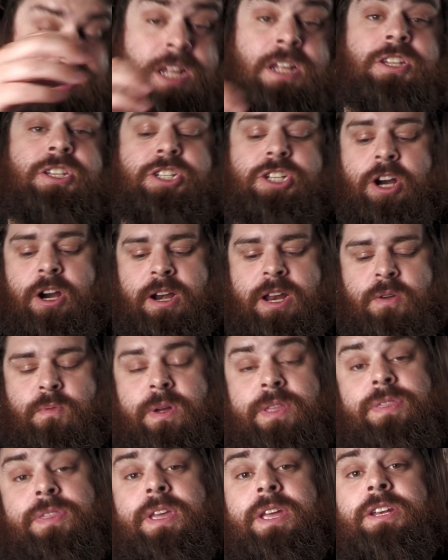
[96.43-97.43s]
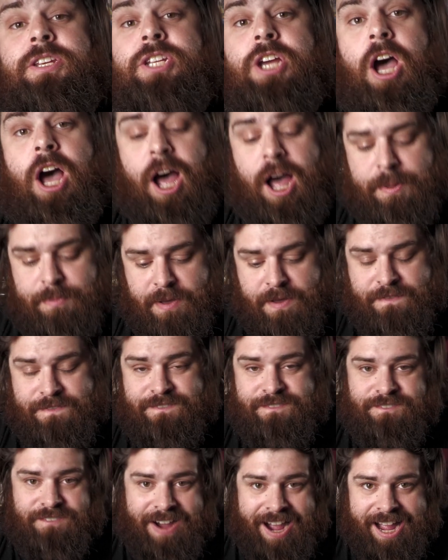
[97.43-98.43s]
Starting with the top
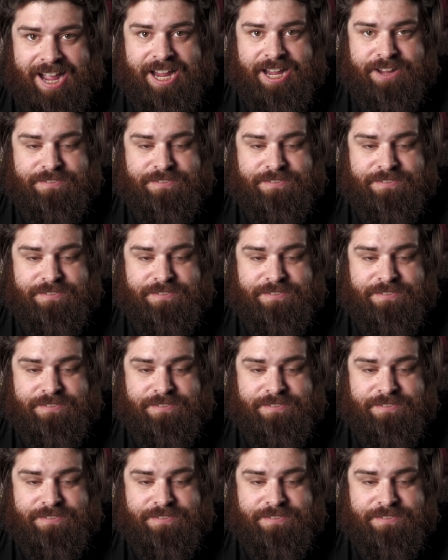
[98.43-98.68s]
5.